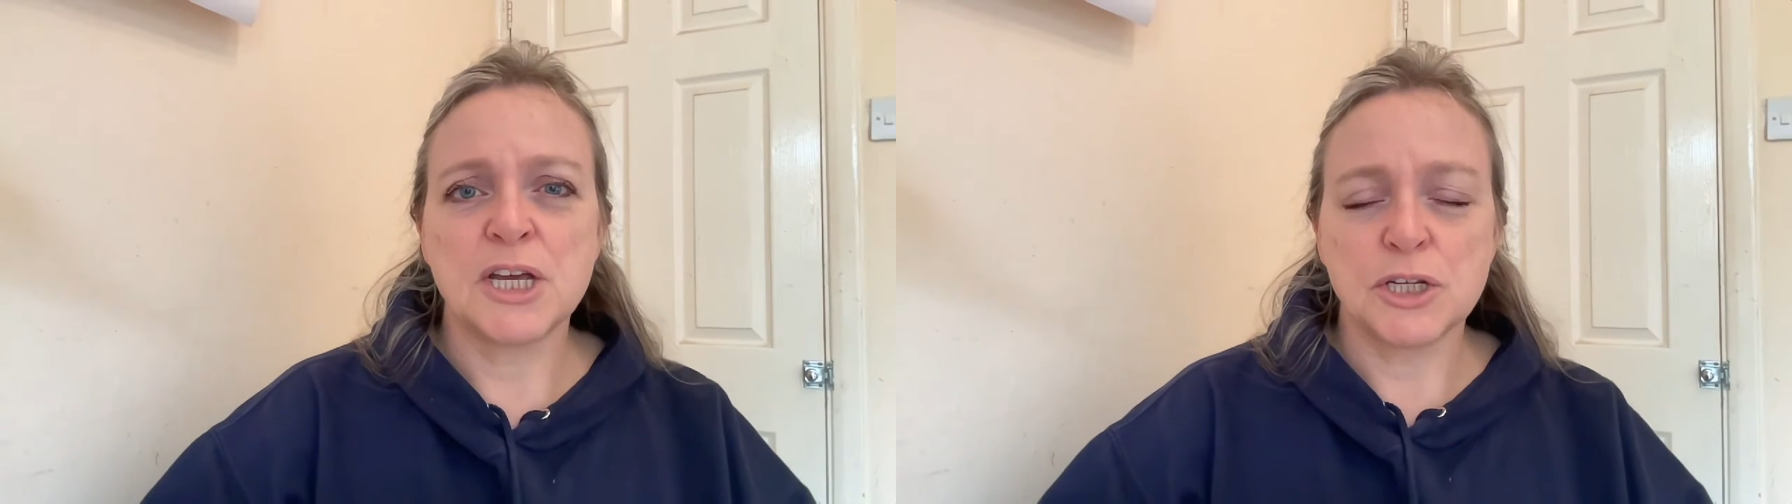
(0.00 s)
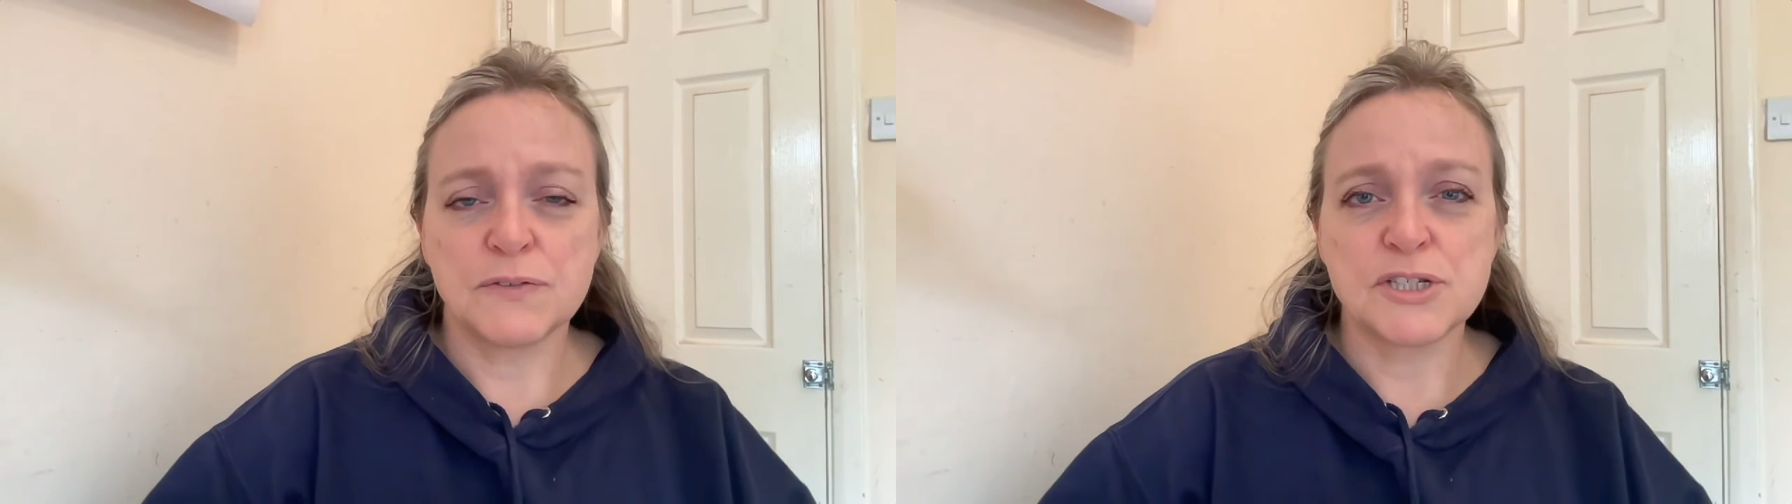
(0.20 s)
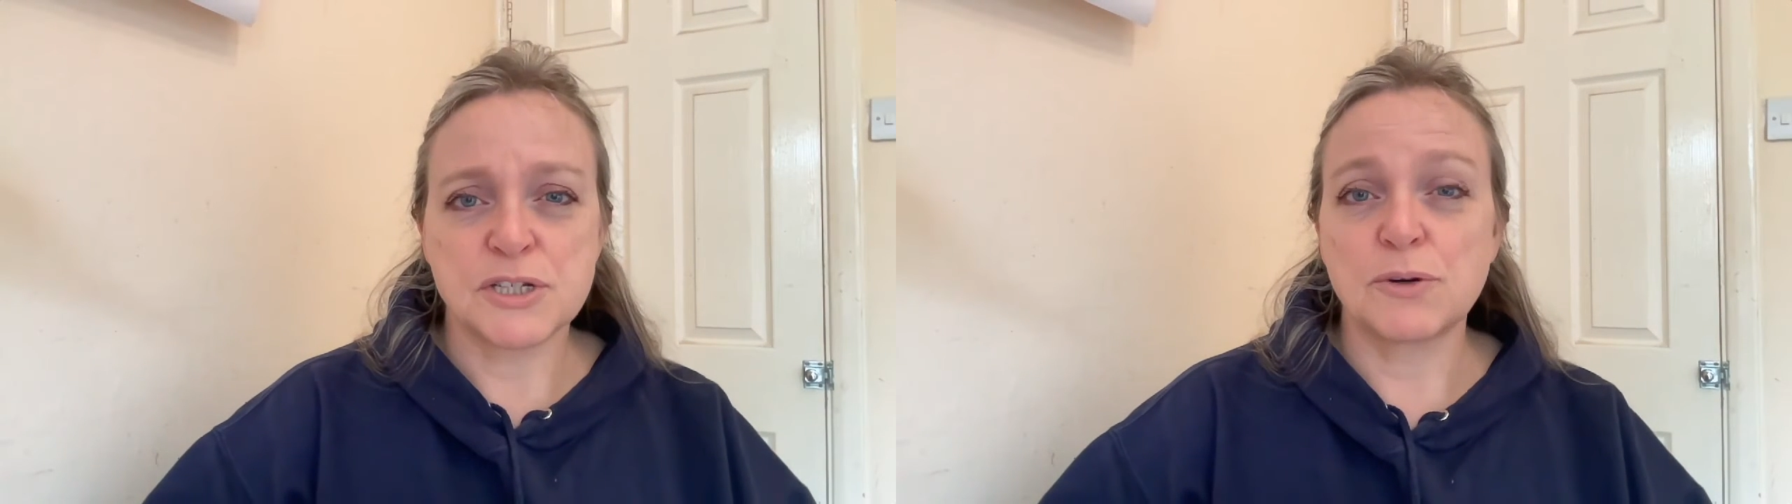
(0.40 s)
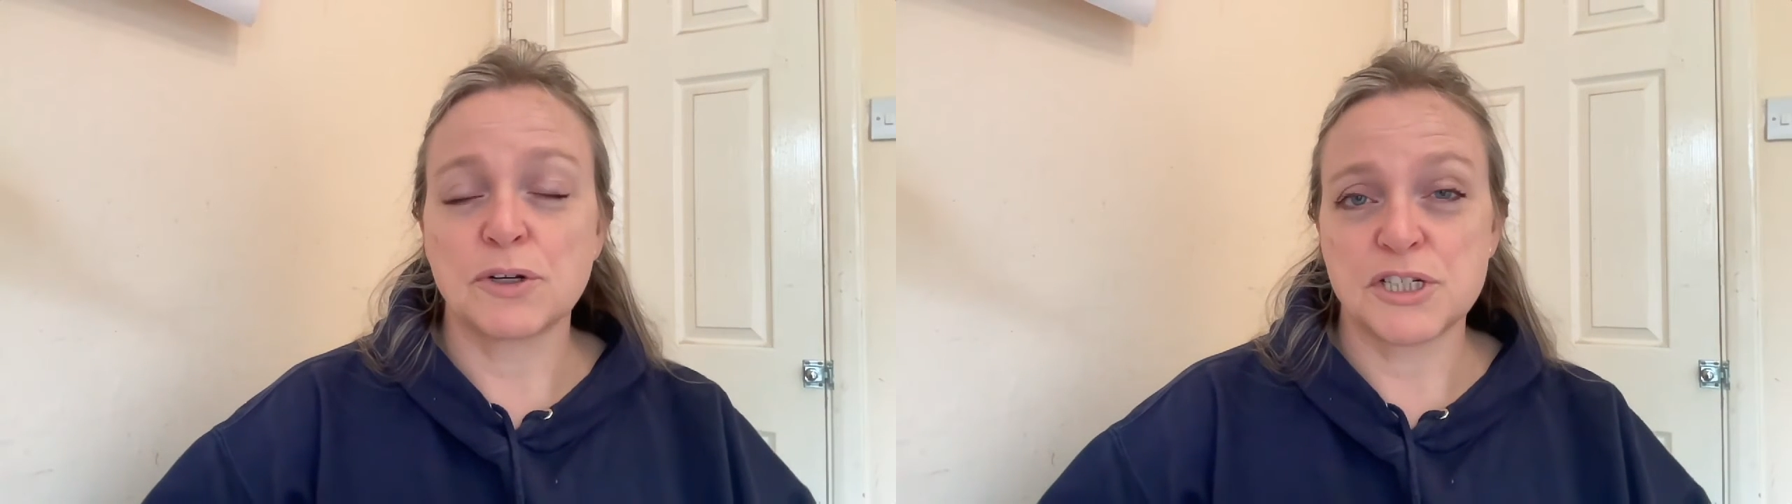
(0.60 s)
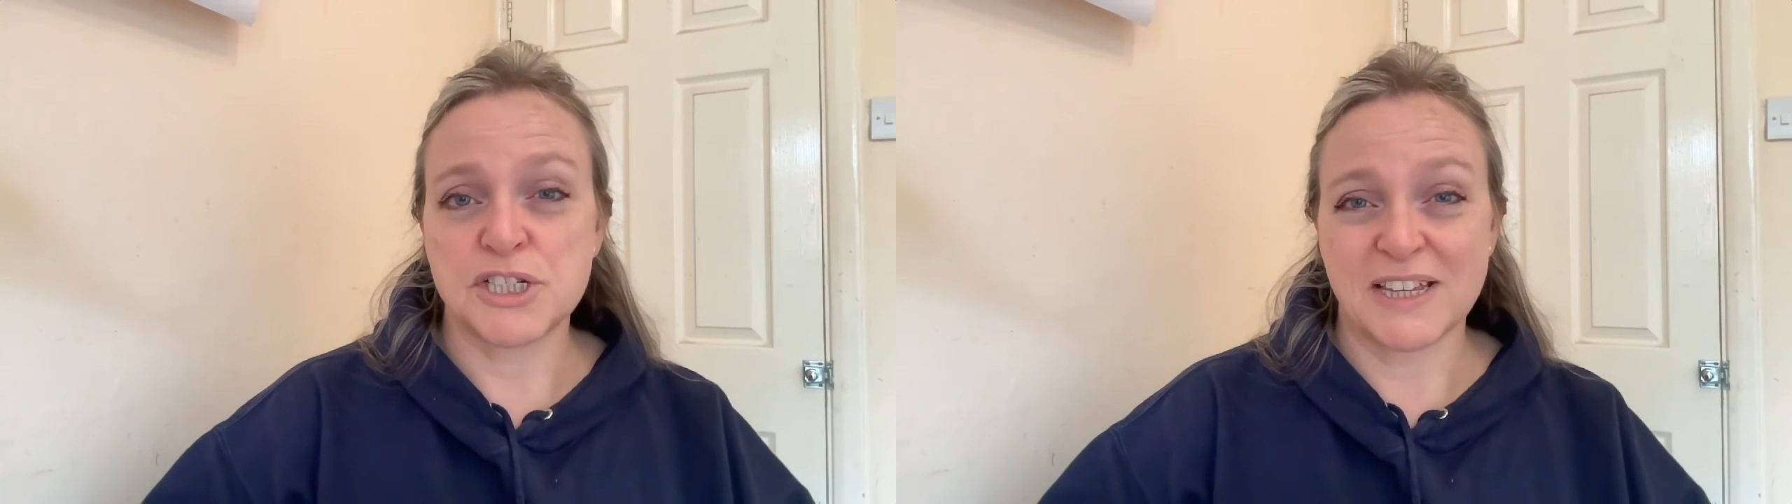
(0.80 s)
you've still
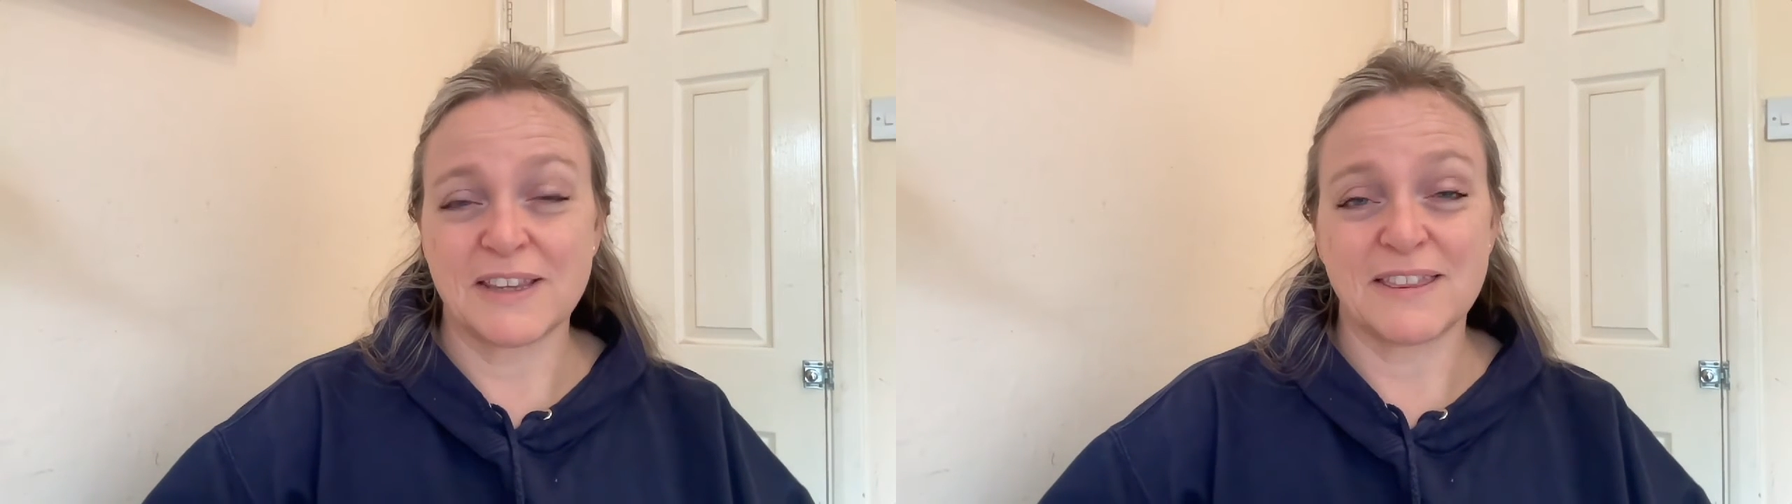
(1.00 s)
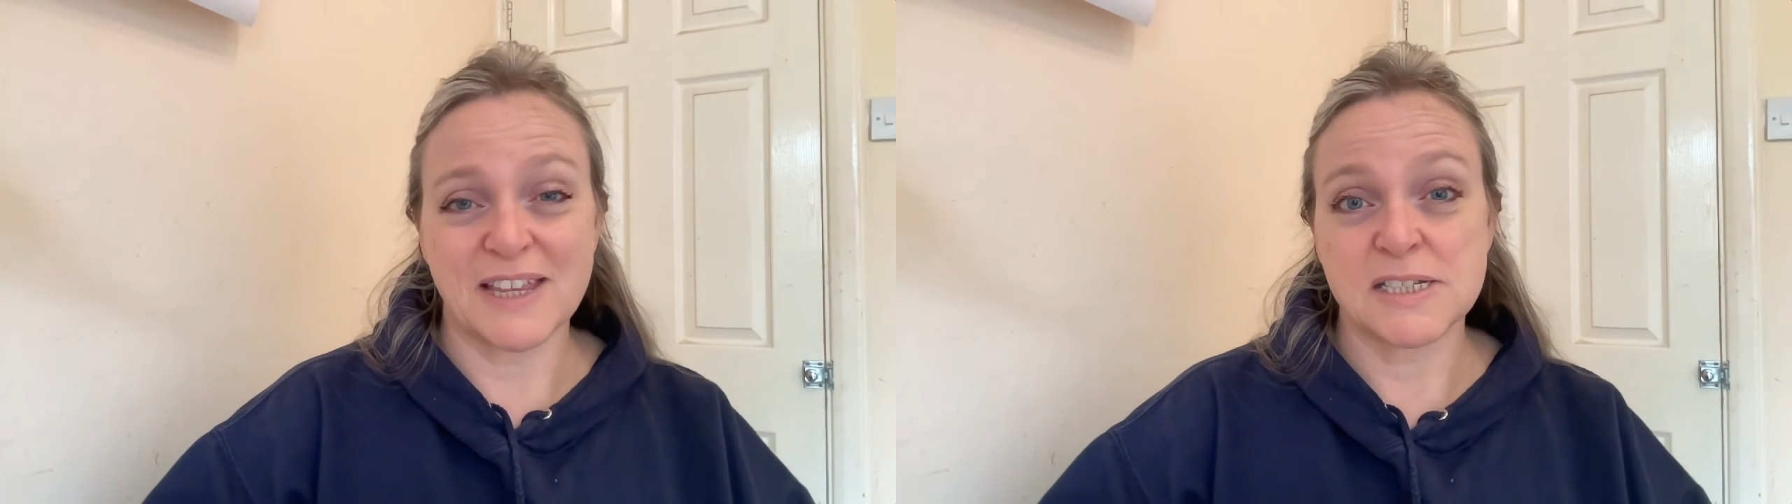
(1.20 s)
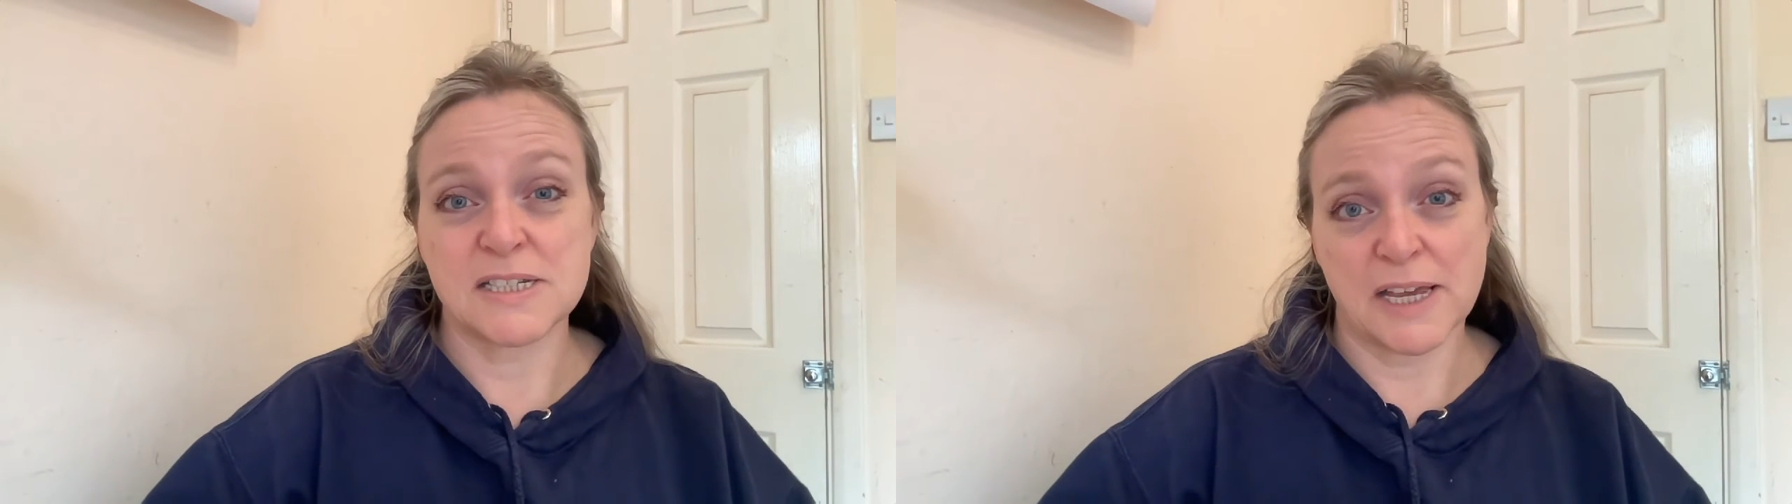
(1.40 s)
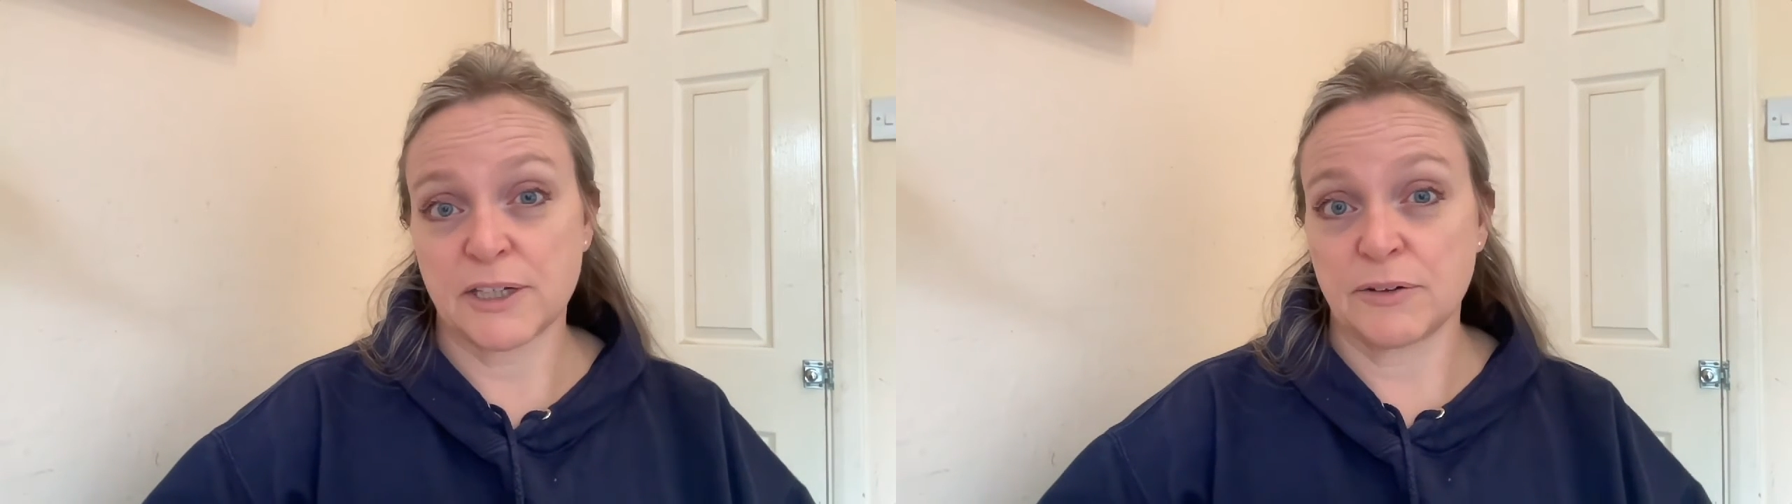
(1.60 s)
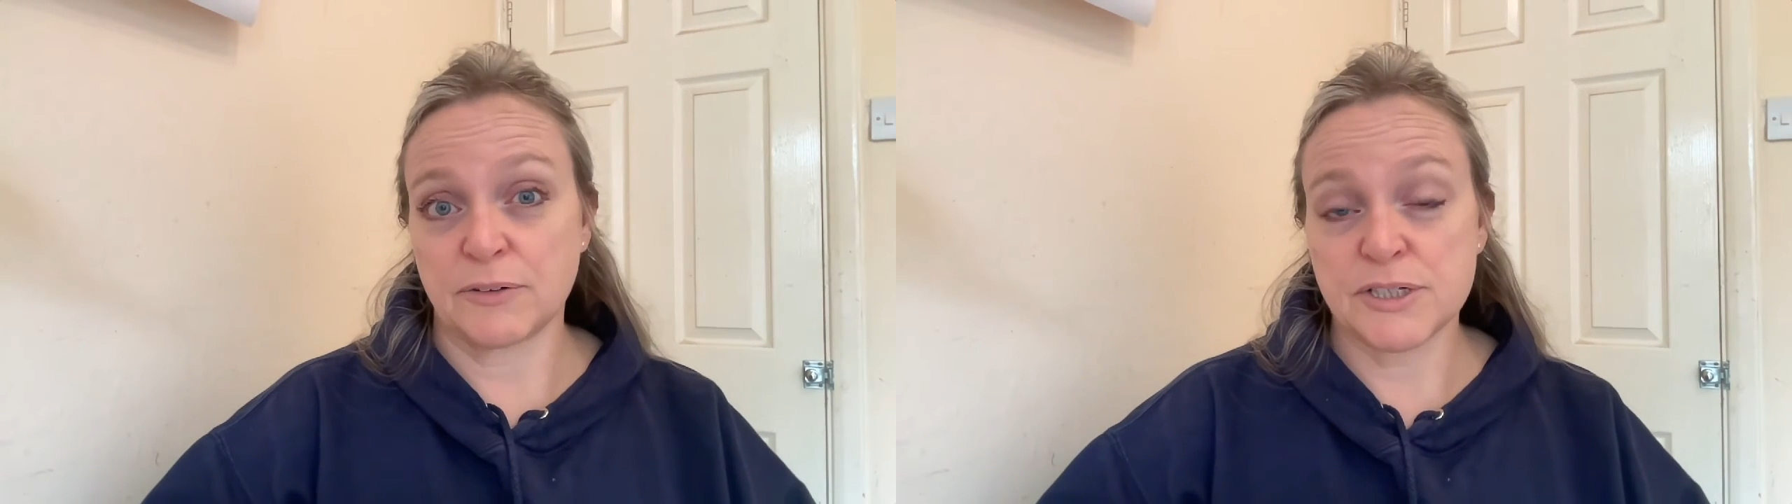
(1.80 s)
got to check that that is
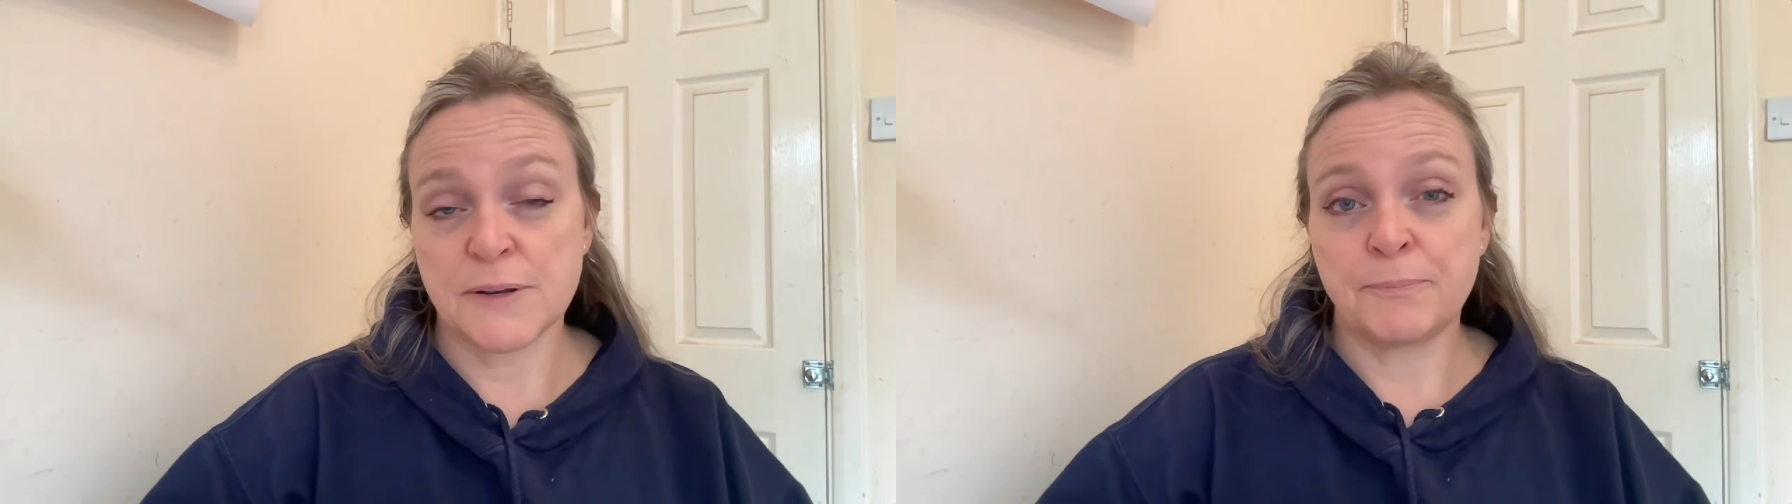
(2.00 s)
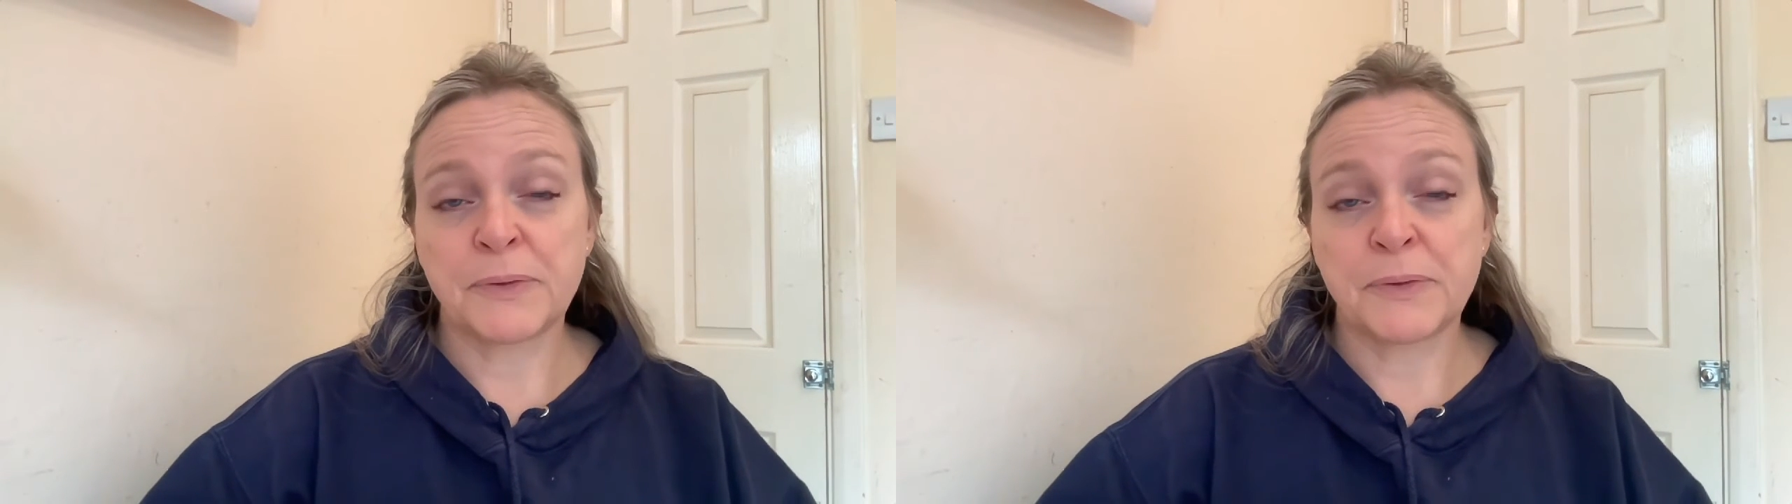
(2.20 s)
accurate.